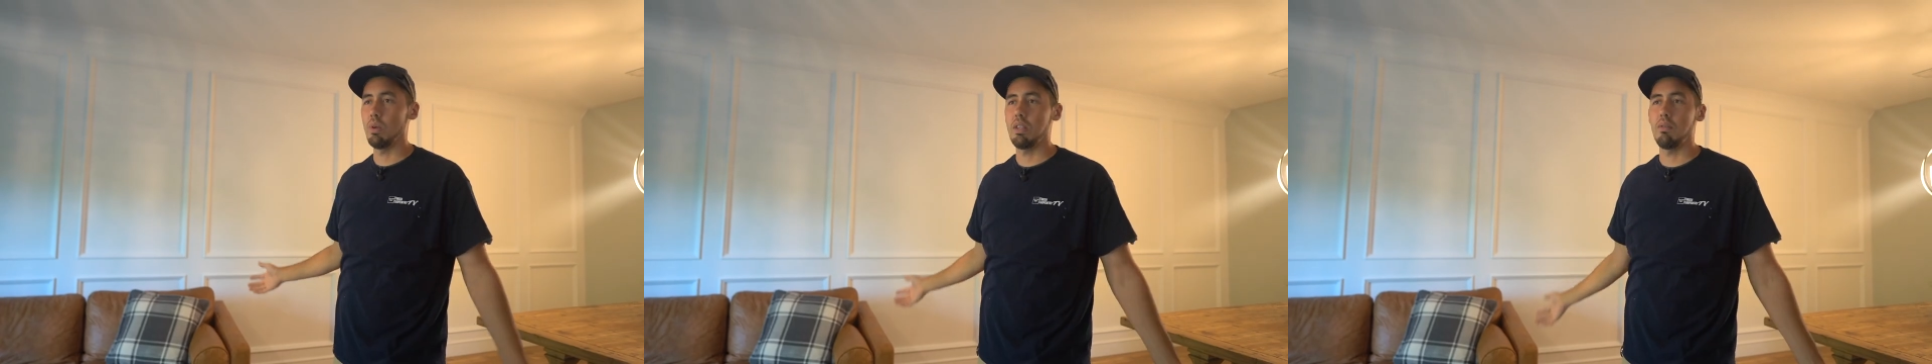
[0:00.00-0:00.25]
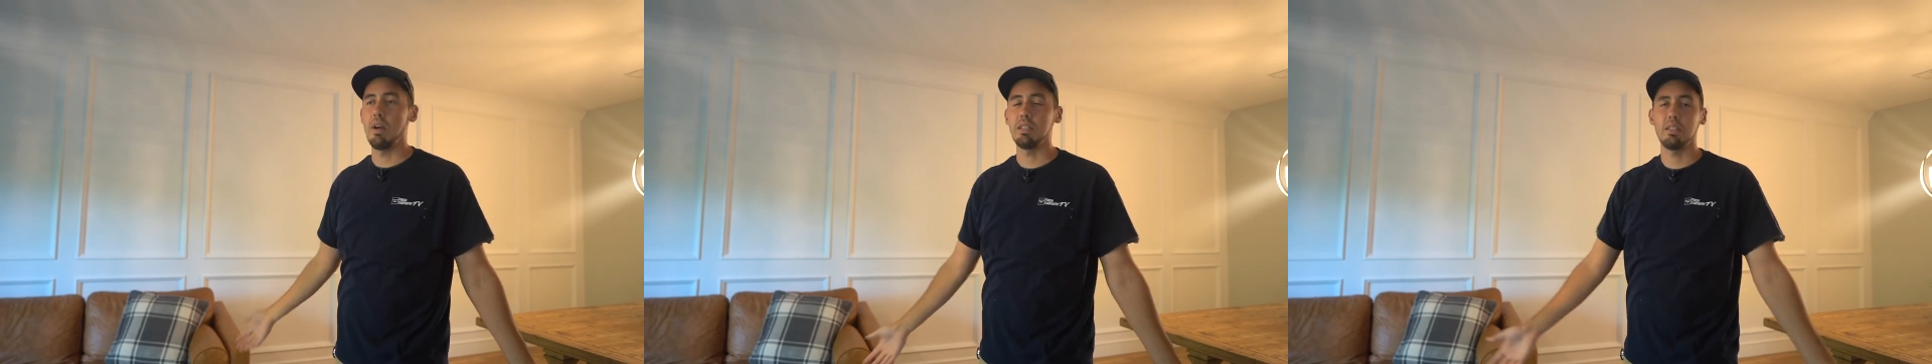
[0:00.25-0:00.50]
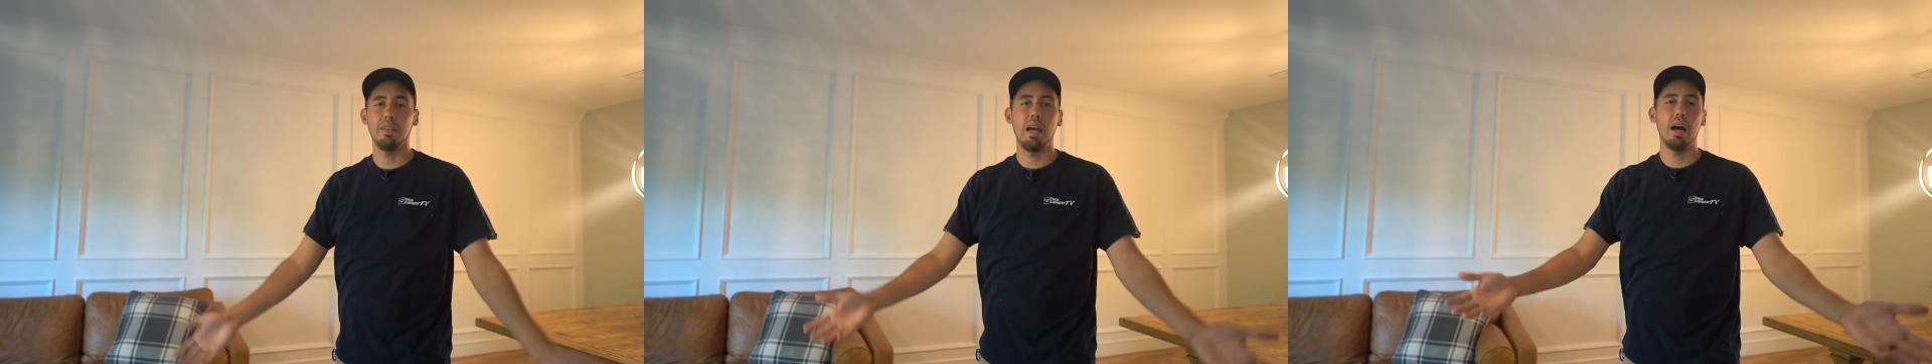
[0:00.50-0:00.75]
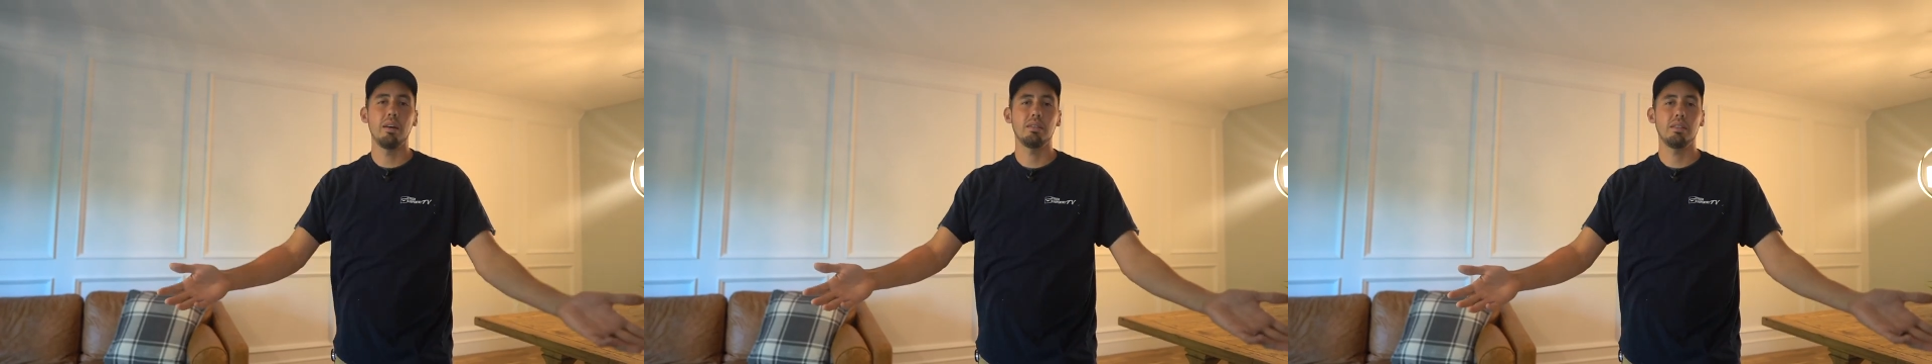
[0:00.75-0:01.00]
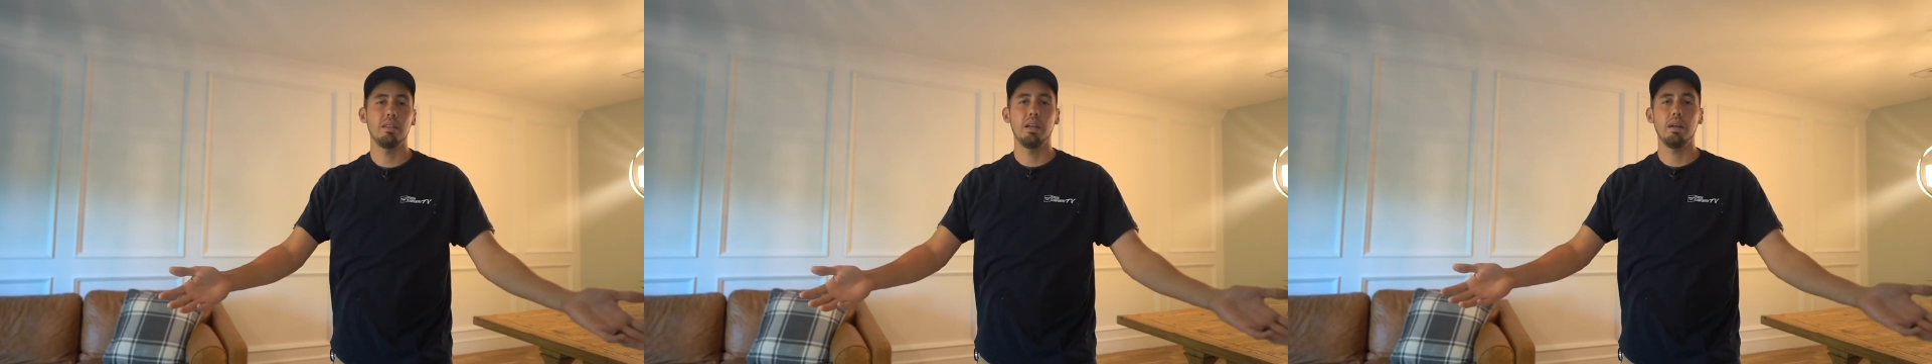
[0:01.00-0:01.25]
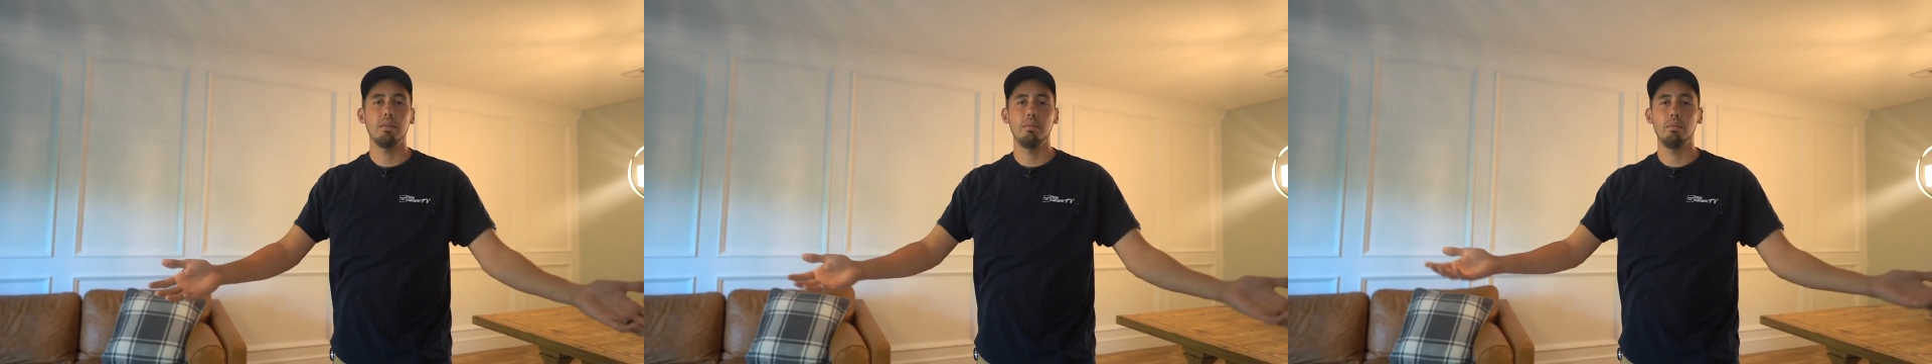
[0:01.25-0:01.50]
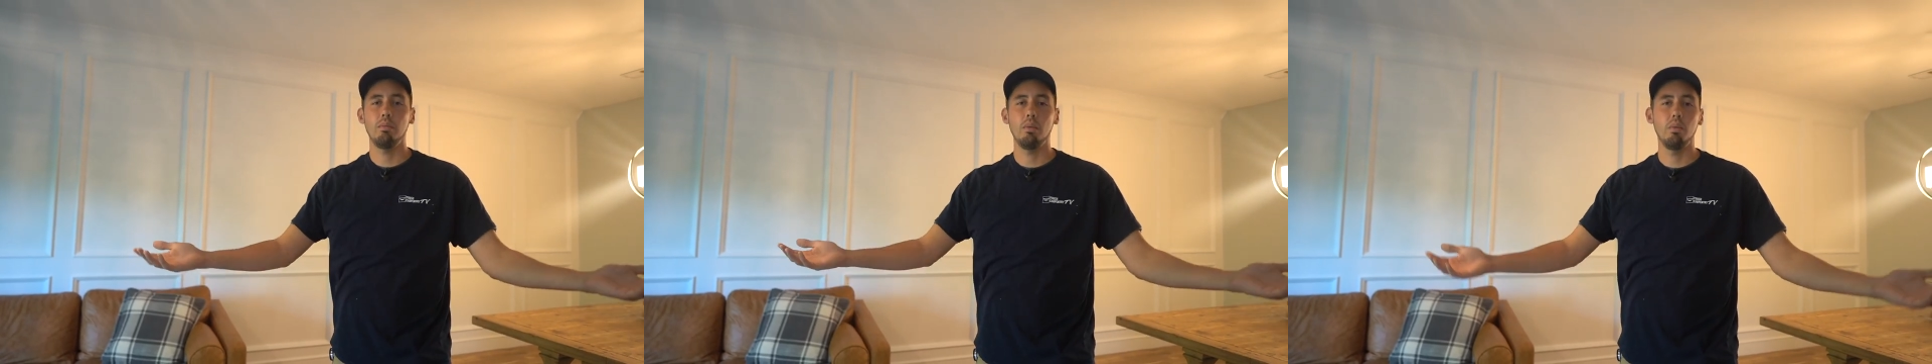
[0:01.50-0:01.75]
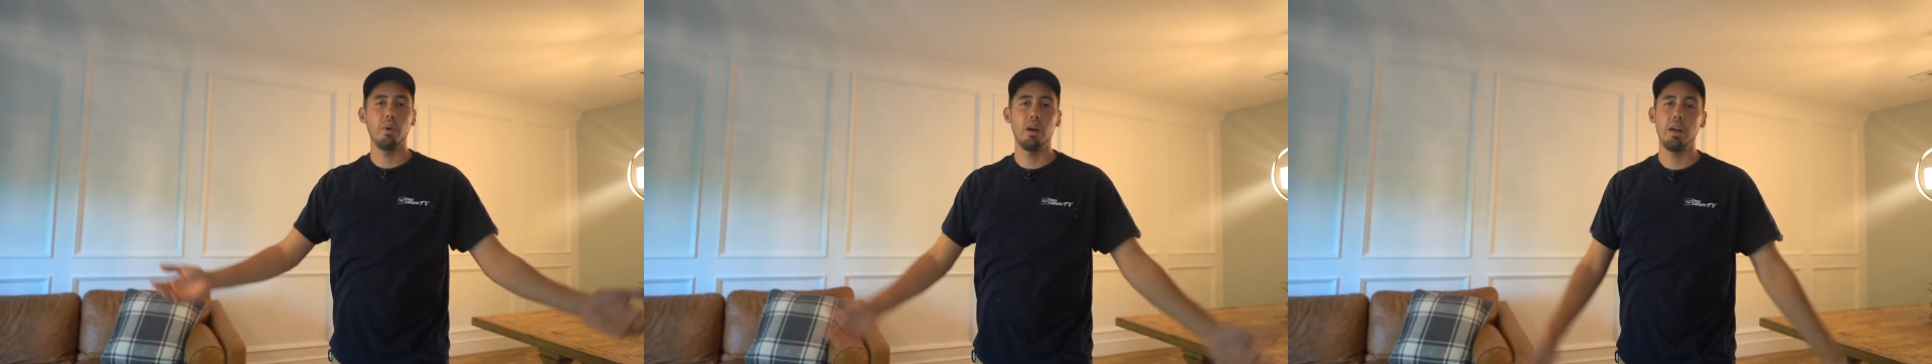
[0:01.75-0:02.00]
with the rest of the house that
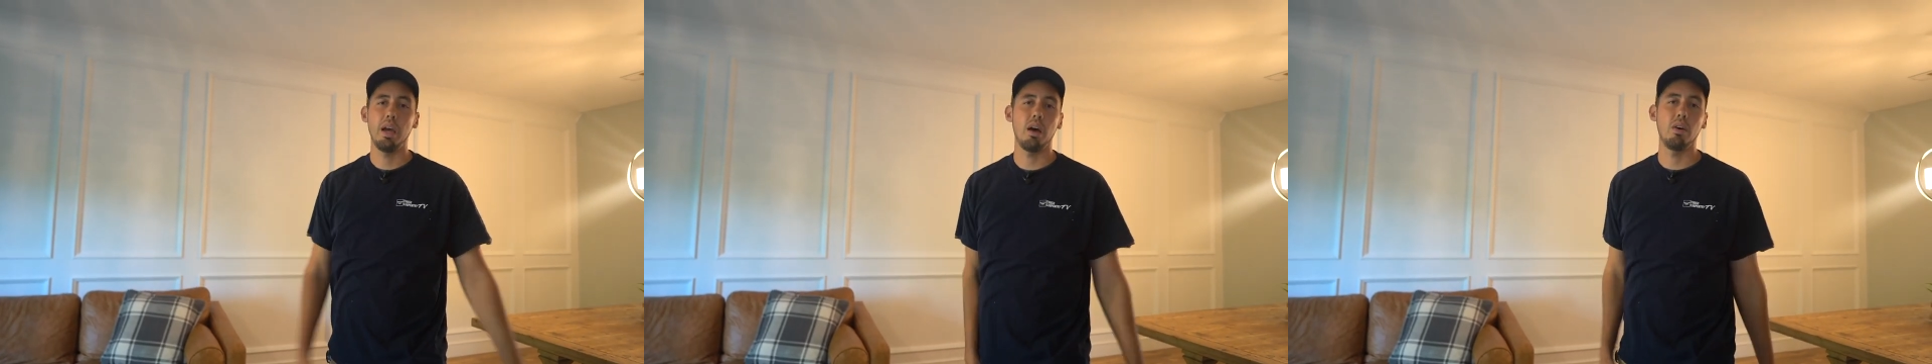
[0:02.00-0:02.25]
we already had